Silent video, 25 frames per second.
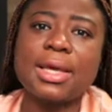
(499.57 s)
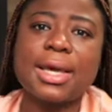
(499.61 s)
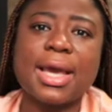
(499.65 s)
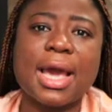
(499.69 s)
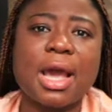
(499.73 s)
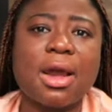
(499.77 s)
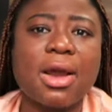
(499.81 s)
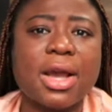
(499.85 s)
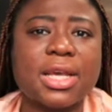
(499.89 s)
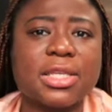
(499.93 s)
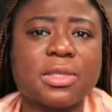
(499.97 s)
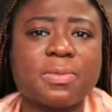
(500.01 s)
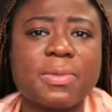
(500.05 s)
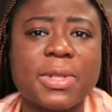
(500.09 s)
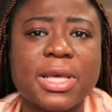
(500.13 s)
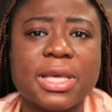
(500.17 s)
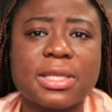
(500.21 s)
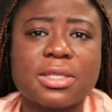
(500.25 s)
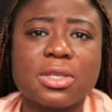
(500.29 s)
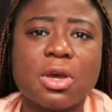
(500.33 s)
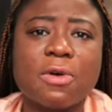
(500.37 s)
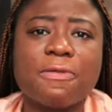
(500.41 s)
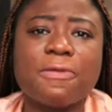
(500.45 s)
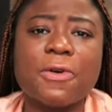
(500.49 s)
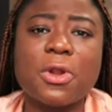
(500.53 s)
Khara's
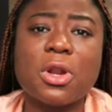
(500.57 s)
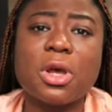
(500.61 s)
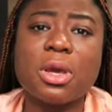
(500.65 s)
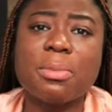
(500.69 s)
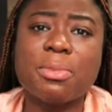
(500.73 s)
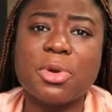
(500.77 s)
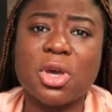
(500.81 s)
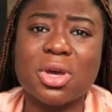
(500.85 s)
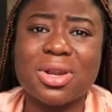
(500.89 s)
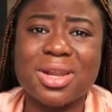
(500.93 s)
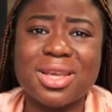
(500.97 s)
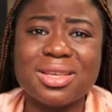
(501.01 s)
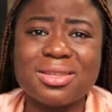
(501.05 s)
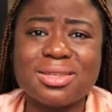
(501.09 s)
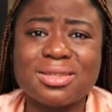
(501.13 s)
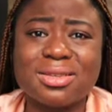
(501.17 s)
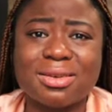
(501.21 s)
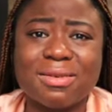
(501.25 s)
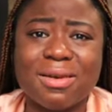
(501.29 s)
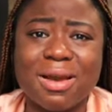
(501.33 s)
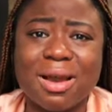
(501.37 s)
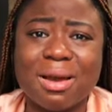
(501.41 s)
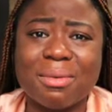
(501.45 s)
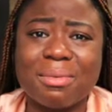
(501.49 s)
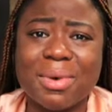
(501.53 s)
Place or following me on
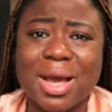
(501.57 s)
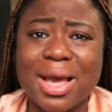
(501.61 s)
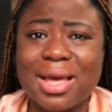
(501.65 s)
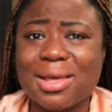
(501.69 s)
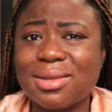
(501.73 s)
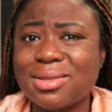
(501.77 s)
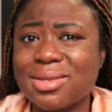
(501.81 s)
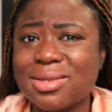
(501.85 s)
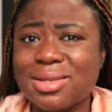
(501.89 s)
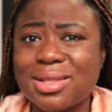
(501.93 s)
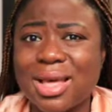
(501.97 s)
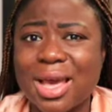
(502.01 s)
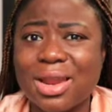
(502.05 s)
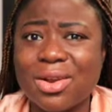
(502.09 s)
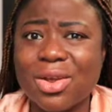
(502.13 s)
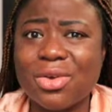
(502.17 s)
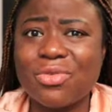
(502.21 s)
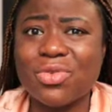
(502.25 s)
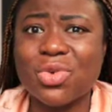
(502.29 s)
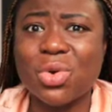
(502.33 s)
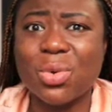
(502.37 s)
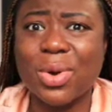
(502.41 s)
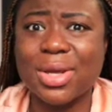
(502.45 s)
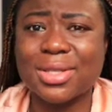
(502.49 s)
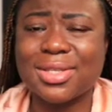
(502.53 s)
Instagram, I don't
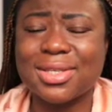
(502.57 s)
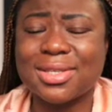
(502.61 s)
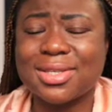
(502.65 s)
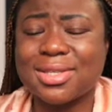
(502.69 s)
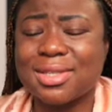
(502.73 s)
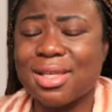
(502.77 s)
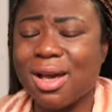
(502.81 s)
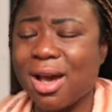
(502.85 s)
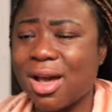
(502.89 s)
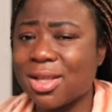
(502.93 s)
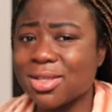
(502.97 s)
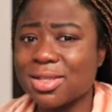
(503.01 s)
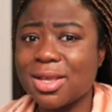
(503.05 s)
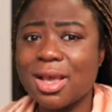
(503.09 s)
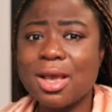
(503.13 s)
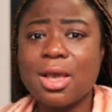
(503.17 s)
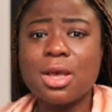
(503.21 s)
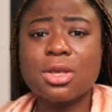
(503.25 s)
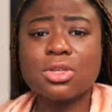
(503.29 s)
even know where to start.